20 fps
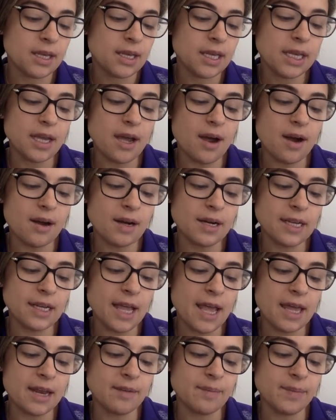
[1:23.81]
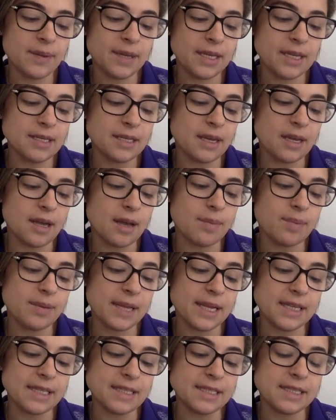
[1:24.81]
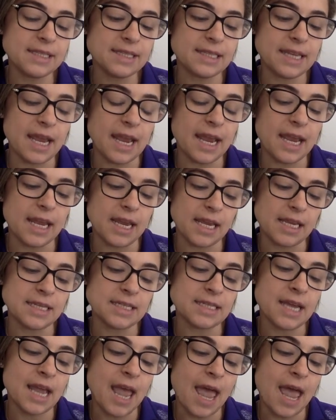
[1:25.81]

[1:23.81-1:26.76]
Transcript: He already had a place to stay and